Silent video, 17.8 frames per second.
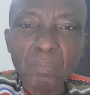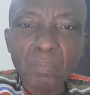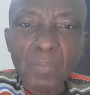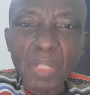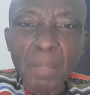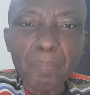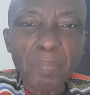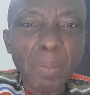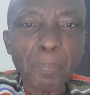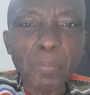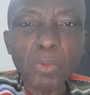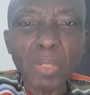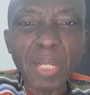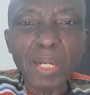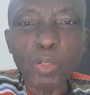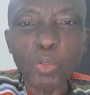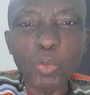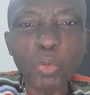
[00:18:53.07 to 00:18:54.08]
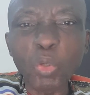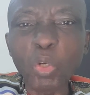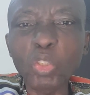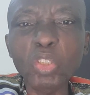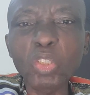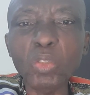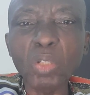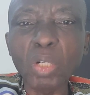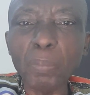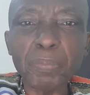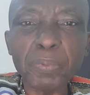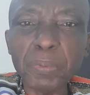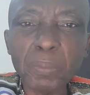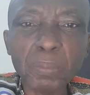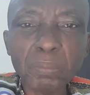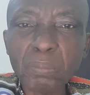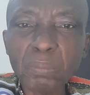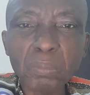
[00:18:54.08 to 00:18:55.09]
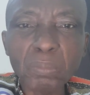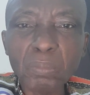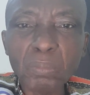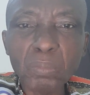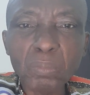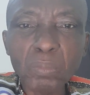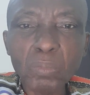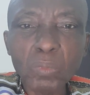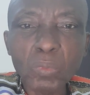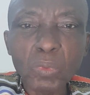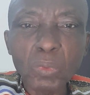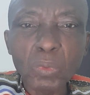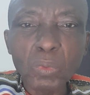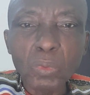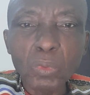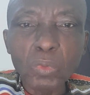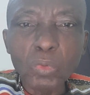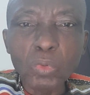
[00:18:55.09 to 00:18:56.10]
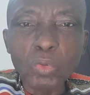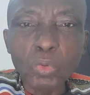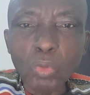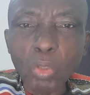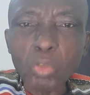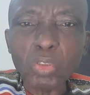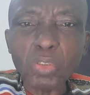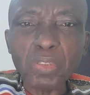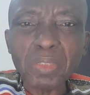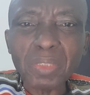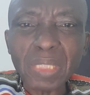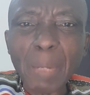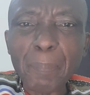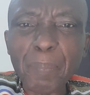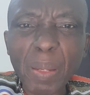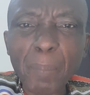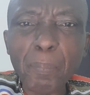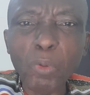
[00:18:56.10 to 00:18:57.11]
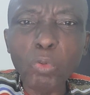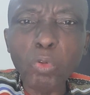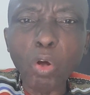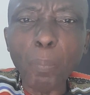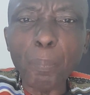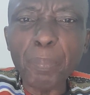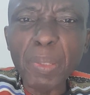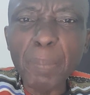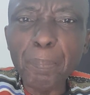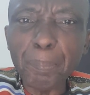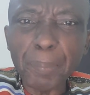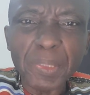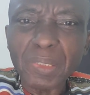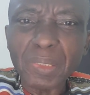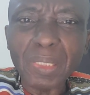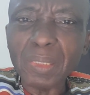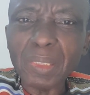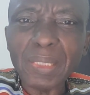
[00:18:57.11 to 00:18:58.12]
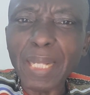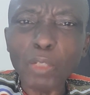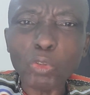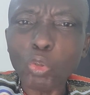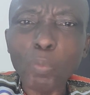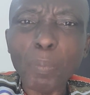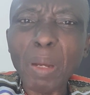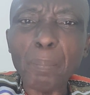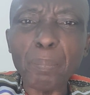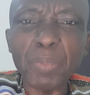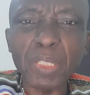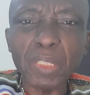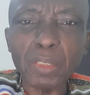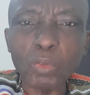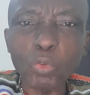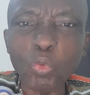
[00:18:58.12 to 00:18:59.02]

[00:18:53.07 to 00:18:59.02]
And people are growing up not capable of being presented as human beings,